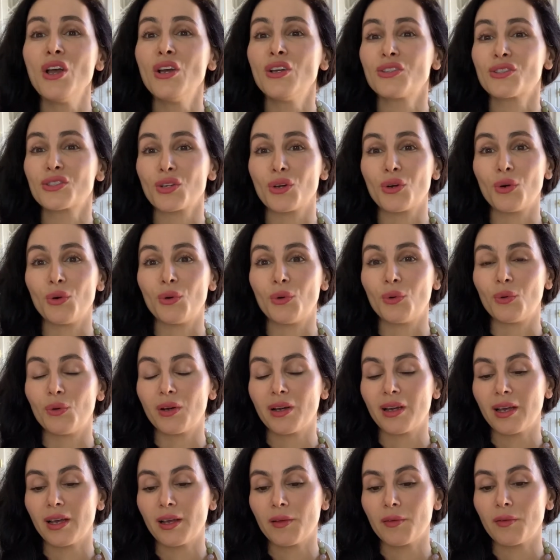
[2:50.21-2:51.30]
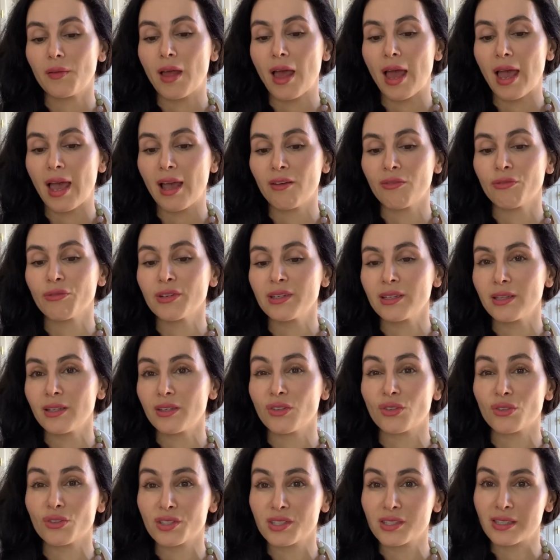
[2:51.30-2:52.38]
So every
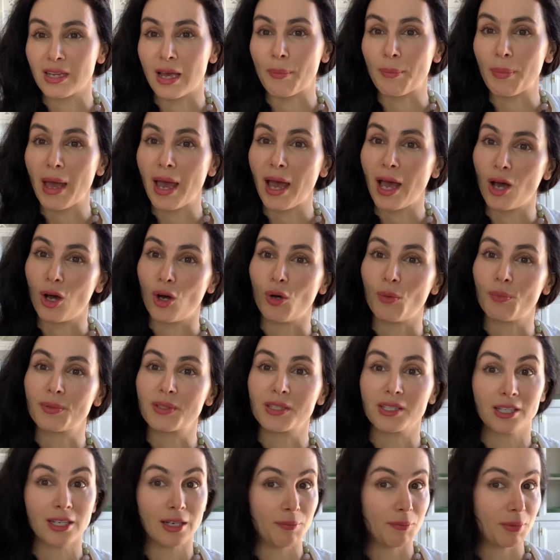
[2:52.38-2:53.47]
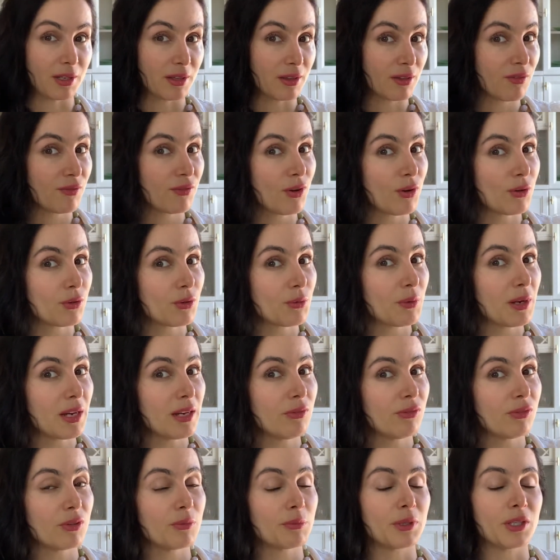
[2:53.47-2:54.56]
little step helps, keeping the phone away
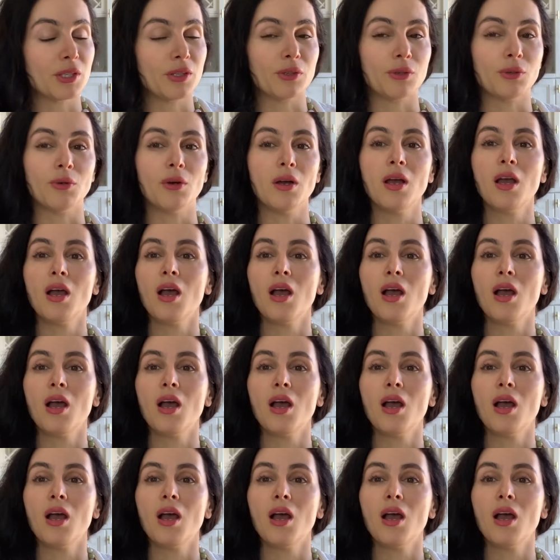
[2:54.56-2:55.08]
from you,